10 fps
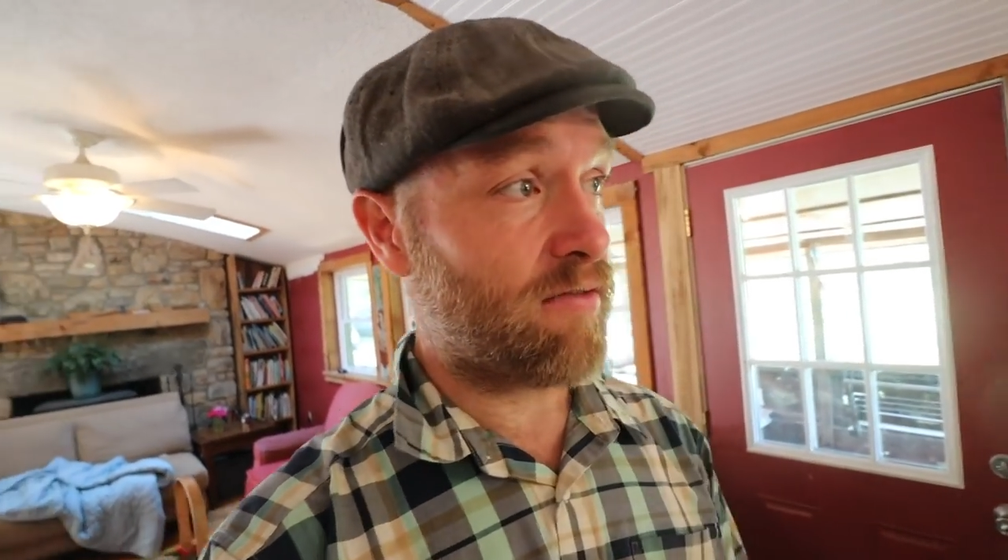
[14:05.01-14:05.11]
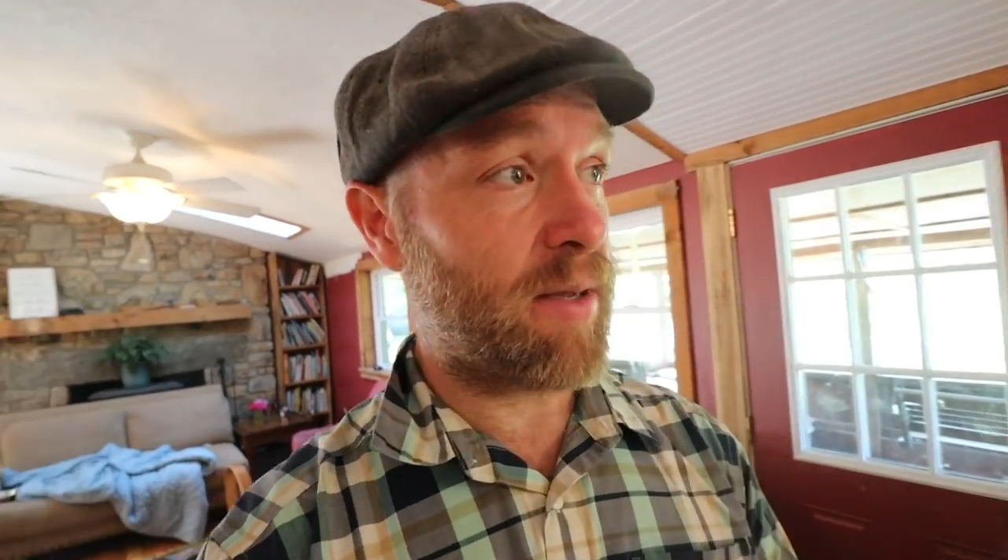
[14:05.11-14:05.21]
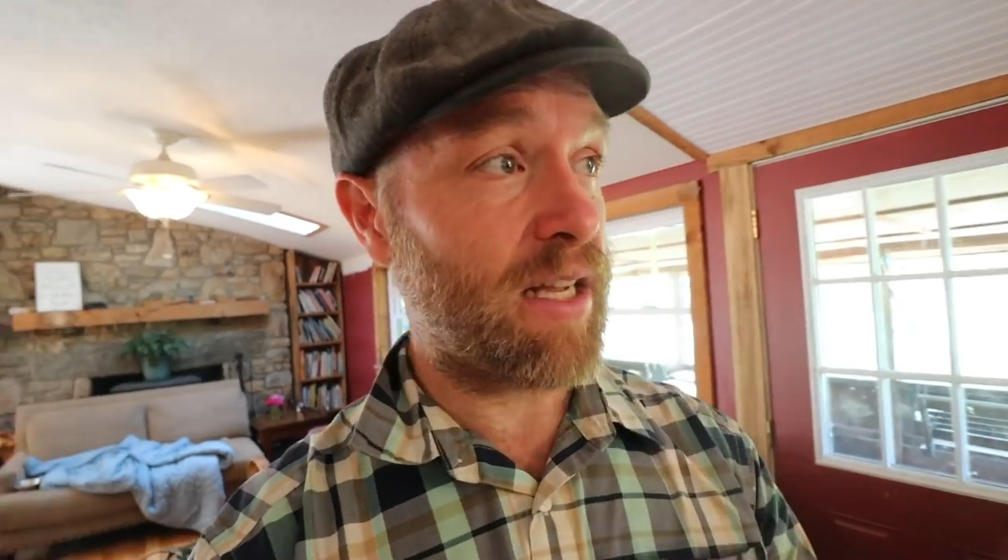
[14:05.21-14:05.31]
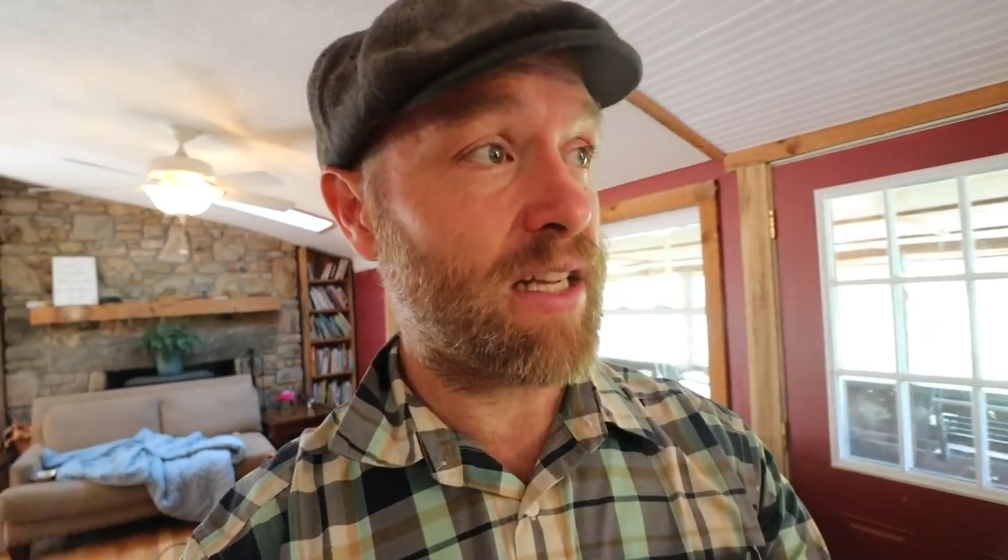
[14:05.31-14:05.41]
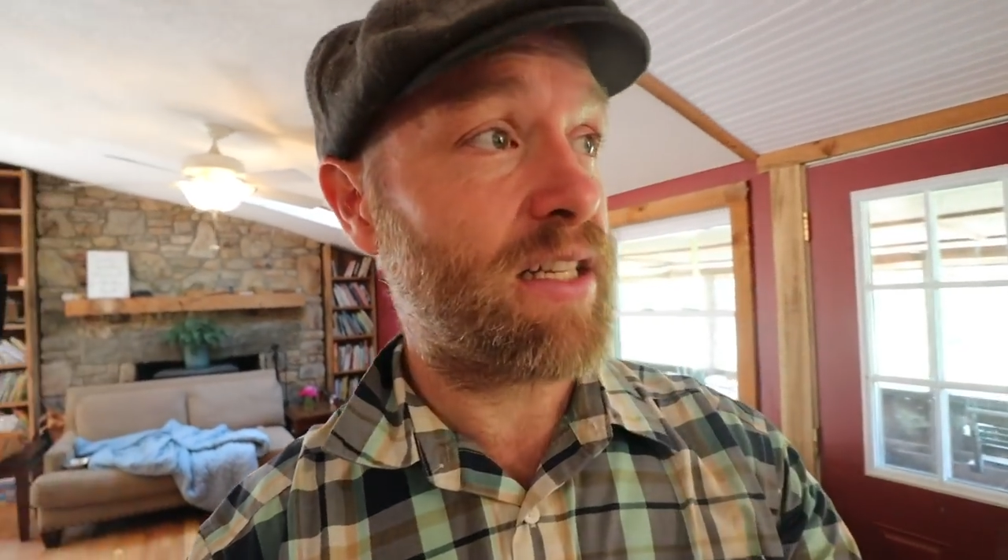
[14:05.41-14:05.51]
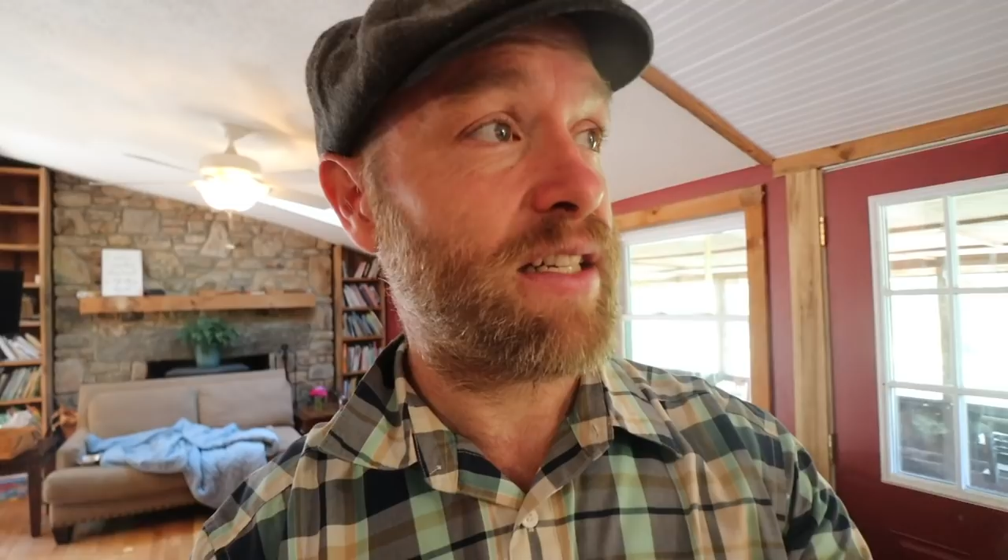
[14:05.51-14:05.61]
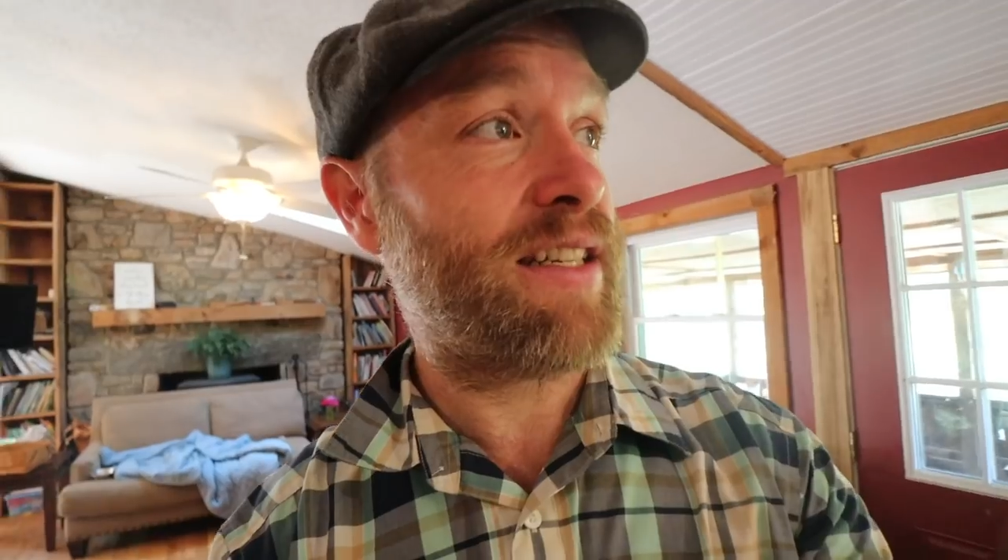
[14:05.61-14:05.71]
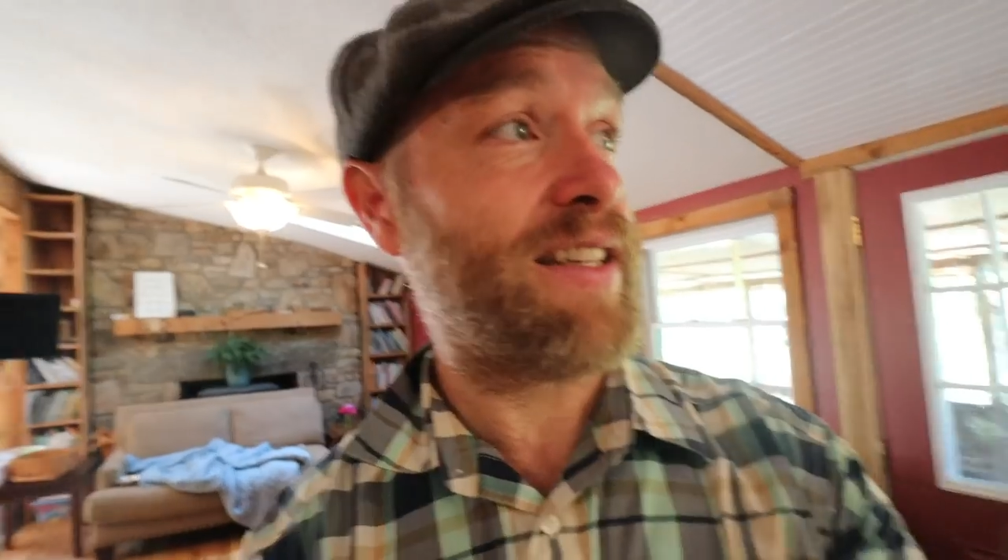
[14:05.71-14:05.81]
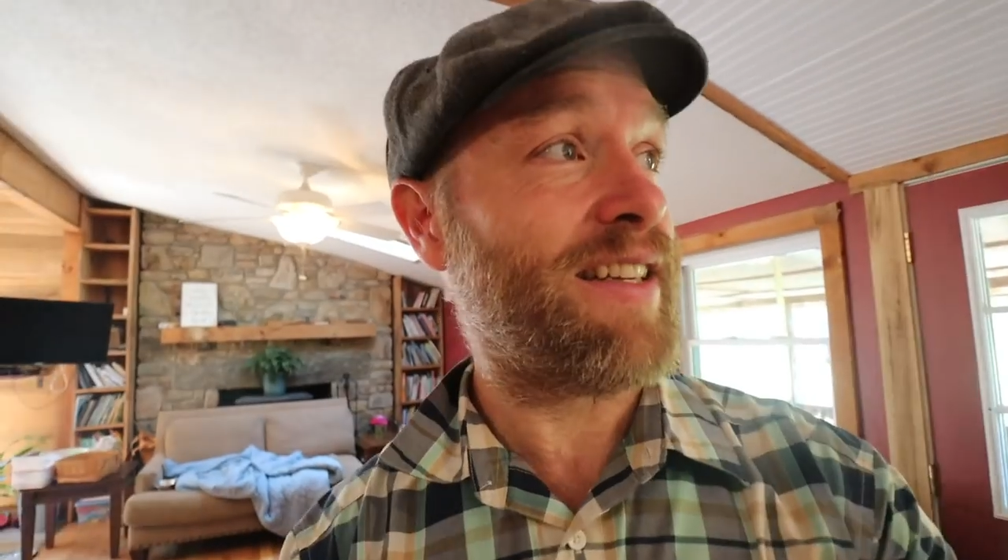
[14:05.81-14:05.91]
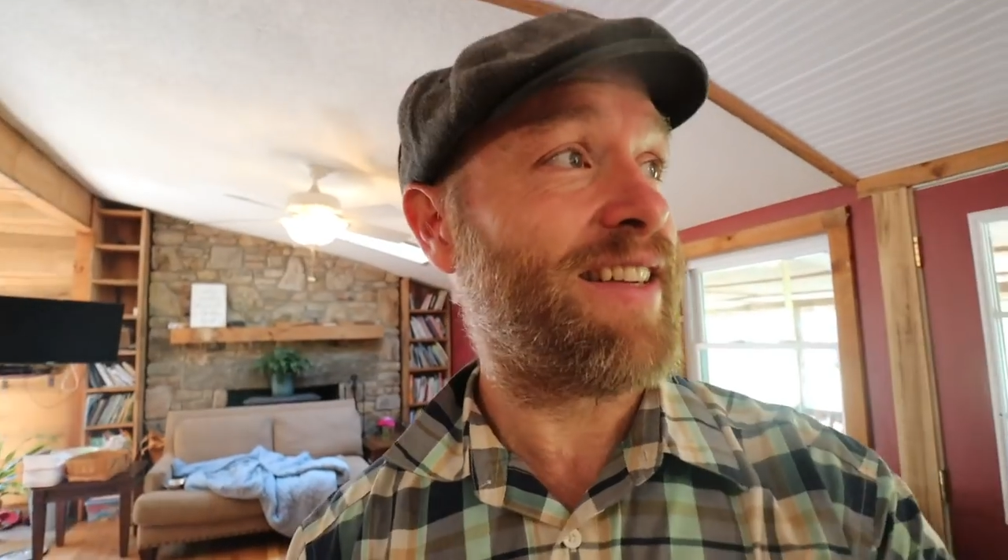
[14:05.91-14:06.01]
Rebecca?
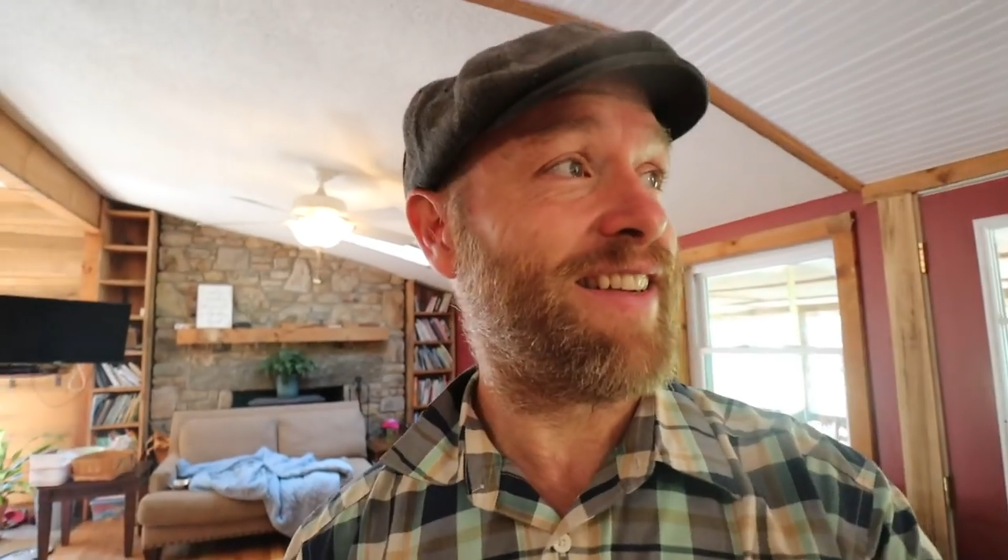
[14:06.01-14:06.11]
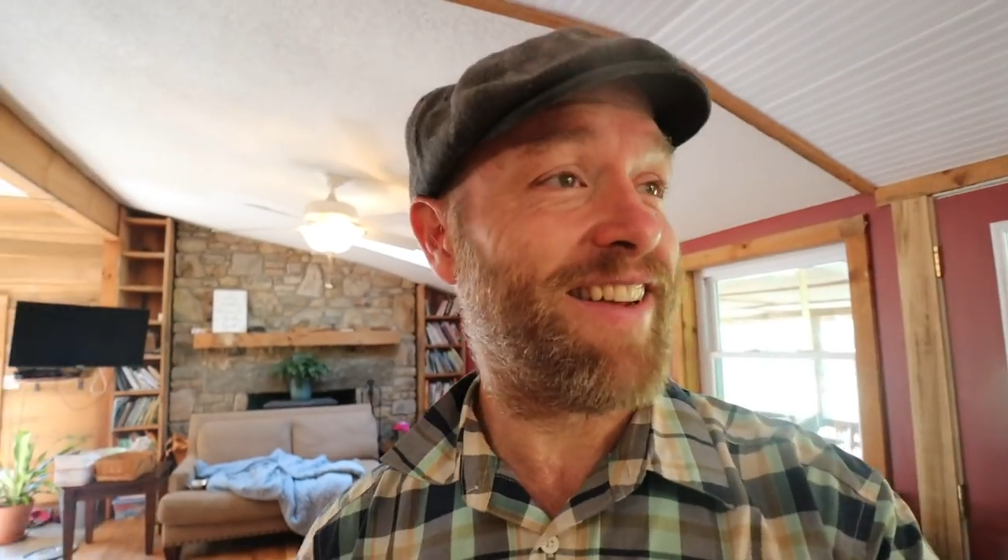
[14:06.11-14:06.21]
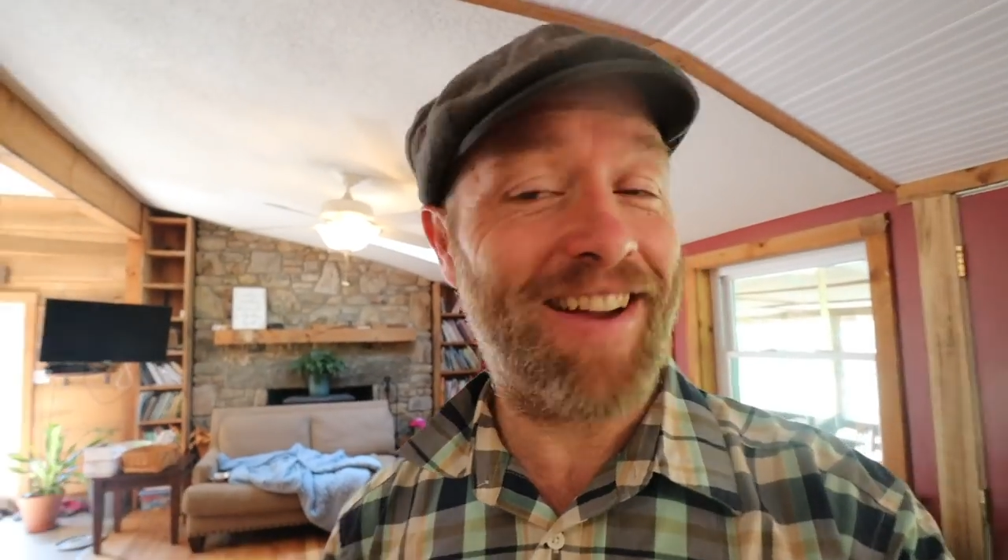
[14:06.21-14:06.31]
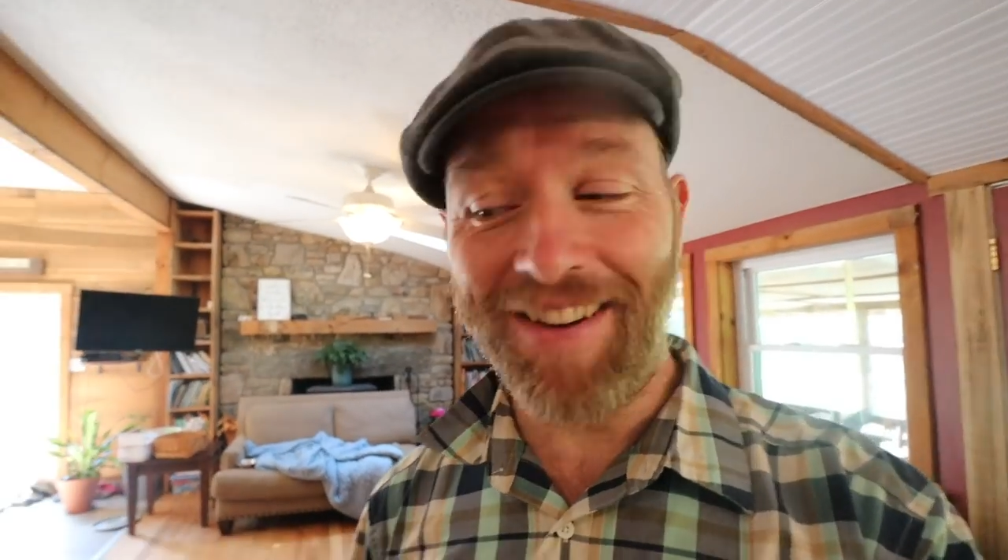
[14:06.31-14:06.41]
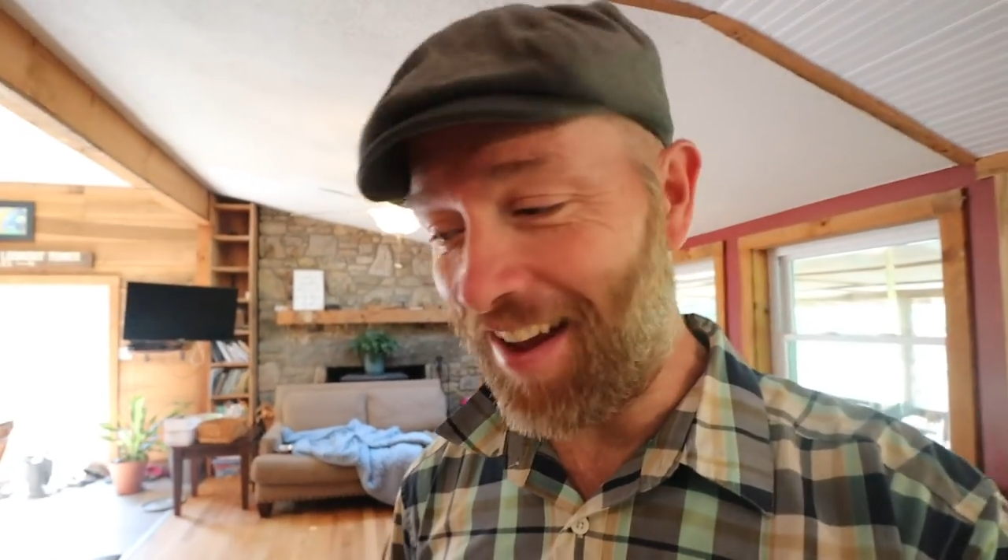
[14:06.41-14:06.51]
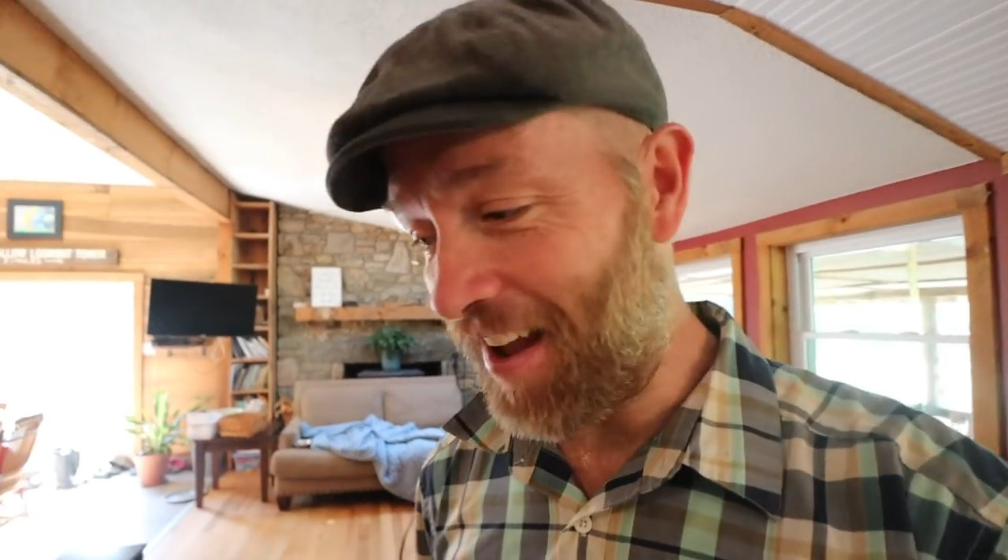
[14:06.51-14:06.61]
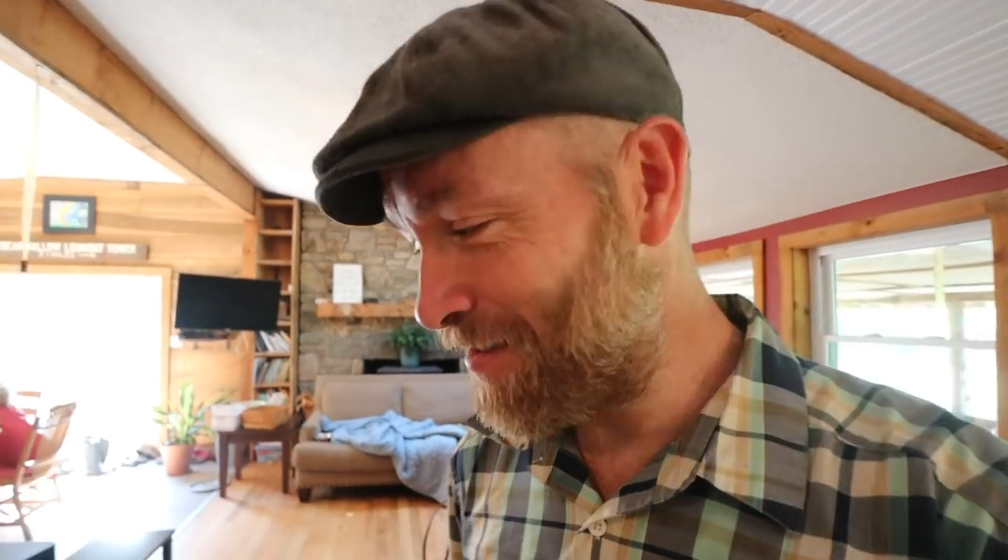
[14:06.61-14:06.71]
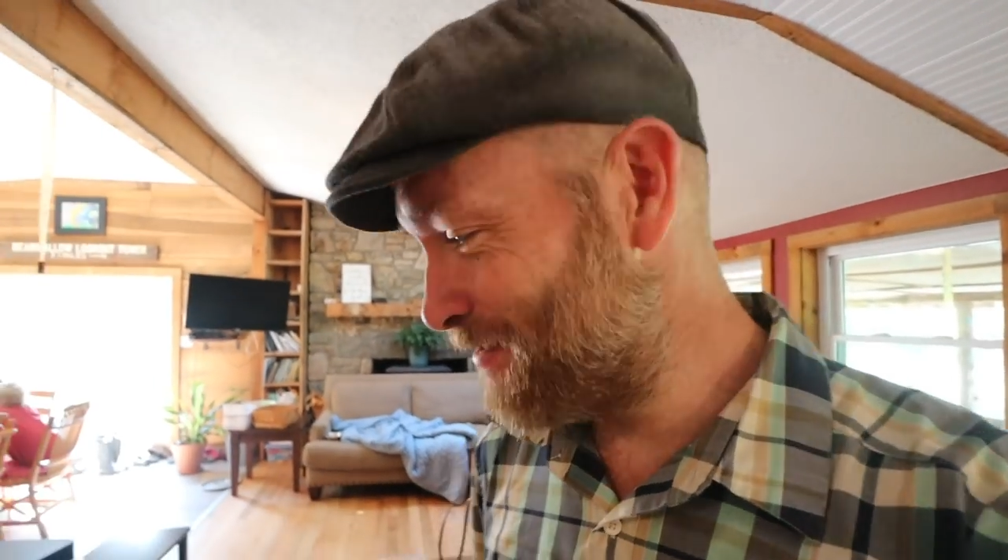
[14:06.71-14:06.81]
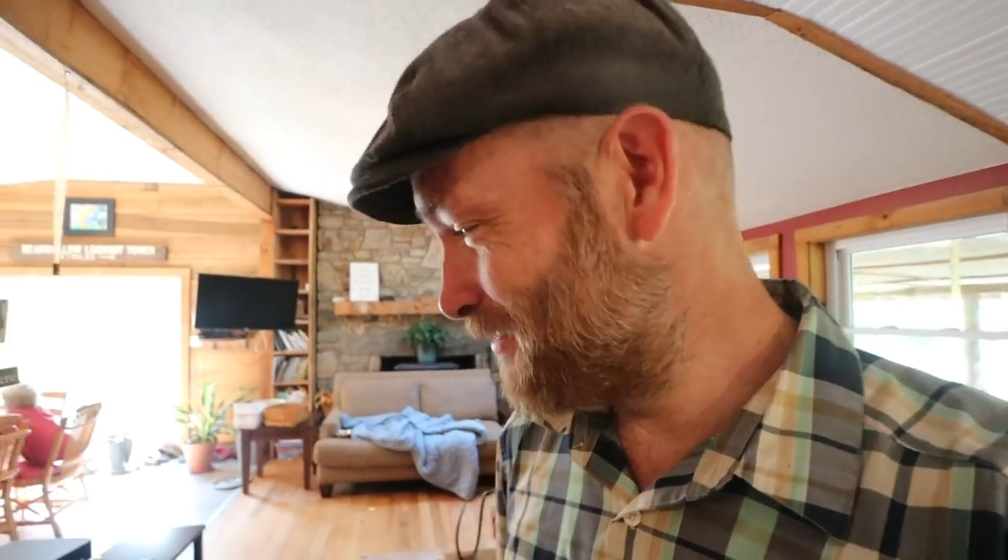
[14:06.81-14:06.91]
Okay.